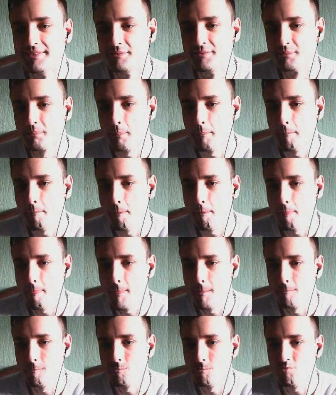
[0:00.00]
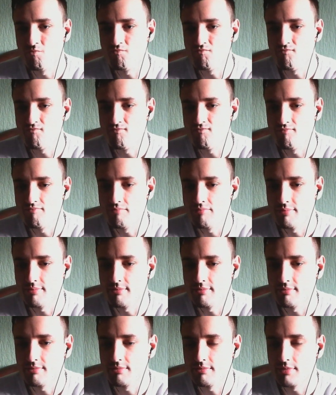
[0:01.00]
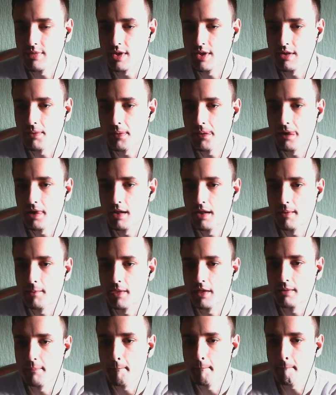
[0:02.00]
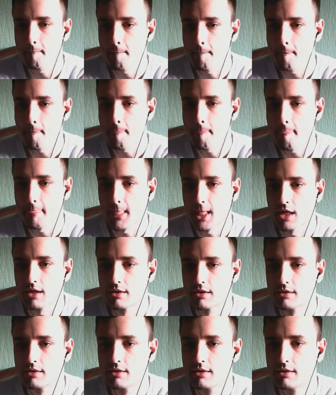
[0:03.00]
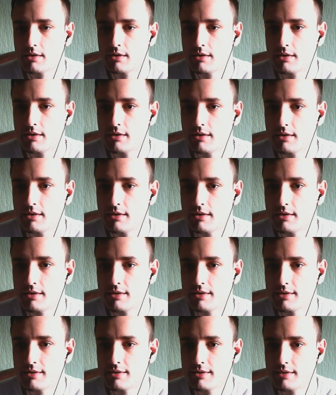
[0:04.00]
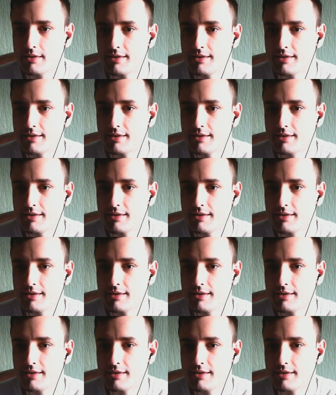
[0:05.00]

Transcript: You'll be able to leave those conditions, go anywhere in the world, and become successful. Fantastic.